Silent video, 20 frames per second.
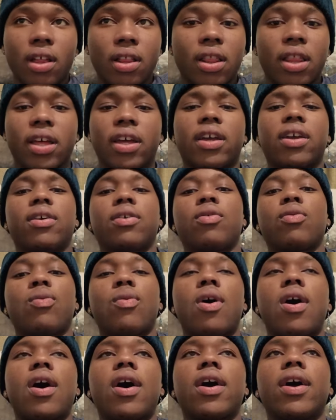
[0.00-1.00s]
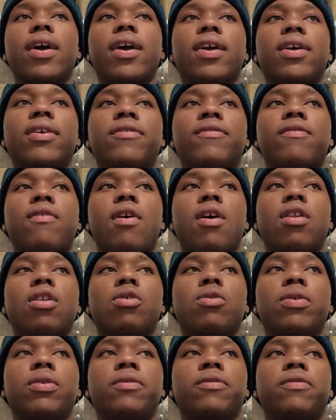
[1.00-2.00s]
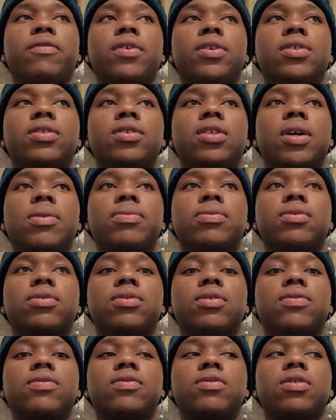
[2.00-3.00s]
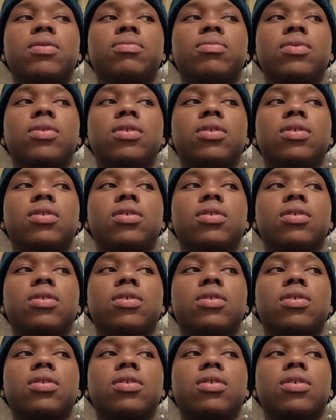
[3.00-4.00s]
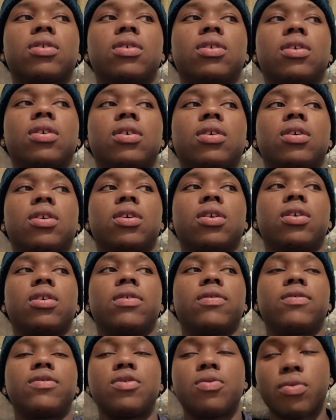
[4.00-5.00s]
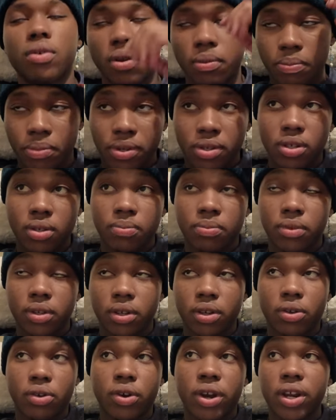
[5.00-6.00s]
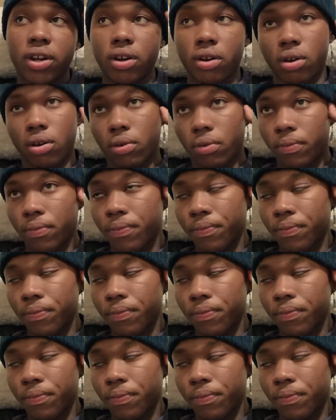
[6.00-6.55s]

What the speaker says: Like, why follow in footsteps of something if you want to be something greater?